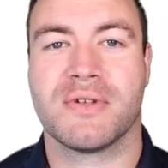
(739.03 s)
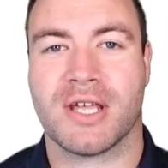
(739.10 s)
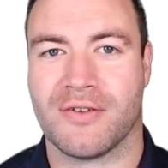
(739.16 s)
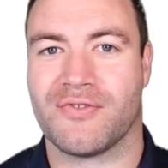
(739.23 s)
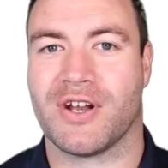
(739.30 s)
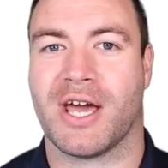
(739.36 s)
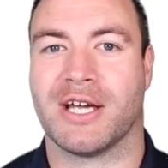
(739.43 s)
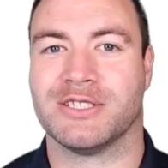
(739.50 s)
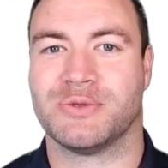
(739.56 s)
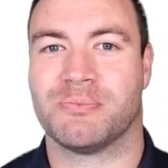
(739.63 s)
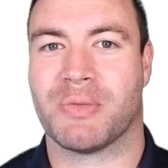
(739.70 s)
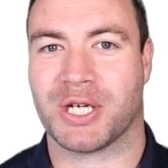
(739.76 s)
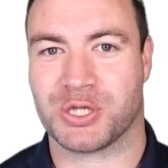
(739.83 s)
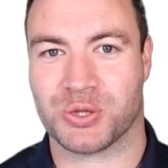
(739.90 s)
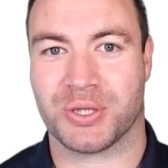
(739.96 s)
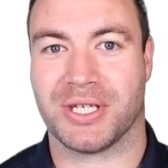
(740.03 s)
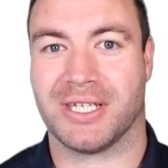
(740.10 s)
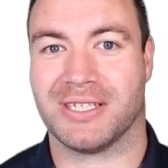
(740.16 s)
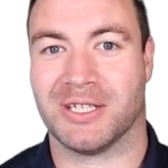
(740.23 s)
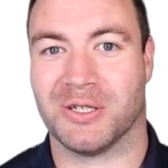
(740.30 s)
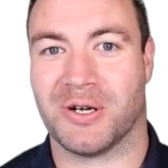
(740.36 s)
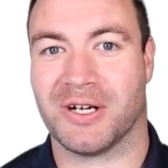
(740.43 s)
If it has, make sure you hit
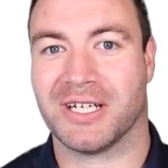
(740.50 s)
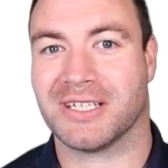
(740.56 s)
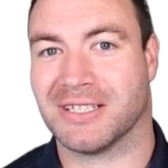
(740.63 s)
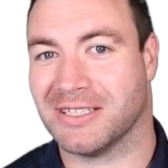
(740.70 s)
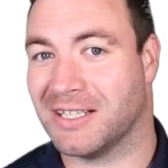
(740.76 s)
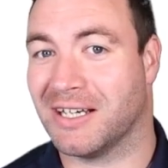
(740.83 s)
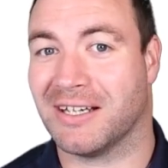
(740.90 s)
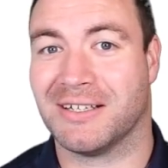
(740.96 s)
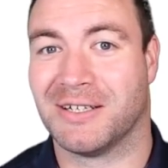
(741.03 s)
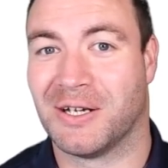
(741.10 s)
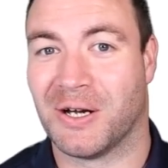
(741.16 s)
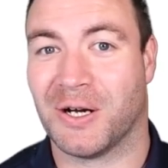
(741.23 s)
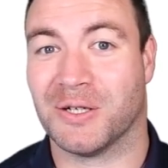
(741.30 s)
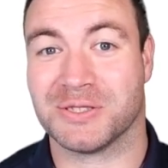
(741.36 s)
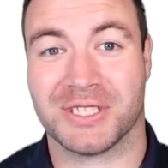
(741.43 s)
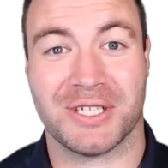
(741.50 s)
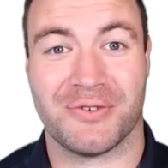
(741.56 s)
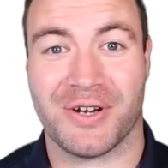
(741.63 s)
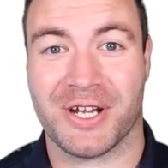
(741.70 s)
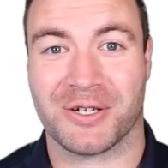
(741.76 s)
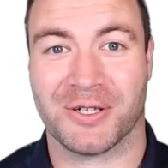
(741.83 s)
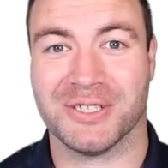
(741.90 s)
the like, and I'll see you
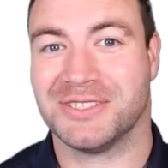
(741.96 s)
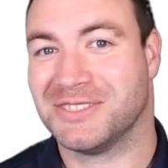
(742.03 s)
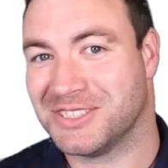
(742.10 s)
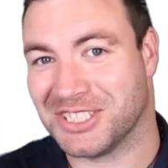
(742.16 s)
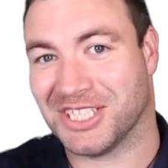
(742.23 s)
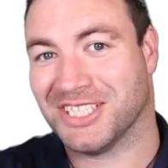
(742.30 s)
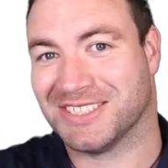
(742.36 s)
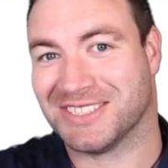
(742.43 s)
around, guys. Cheers.